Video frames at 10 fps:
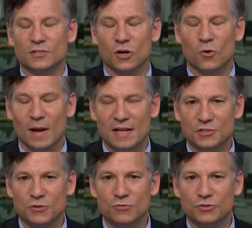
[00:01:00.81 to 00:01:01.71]
So,
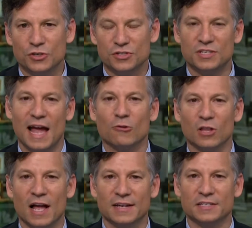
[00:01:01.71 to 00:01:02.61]
as you just
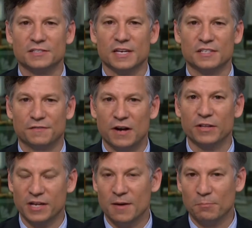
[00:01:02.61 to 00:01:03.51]
outlined, it's
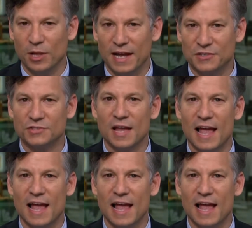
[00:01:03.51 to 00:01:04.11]
fairly complex,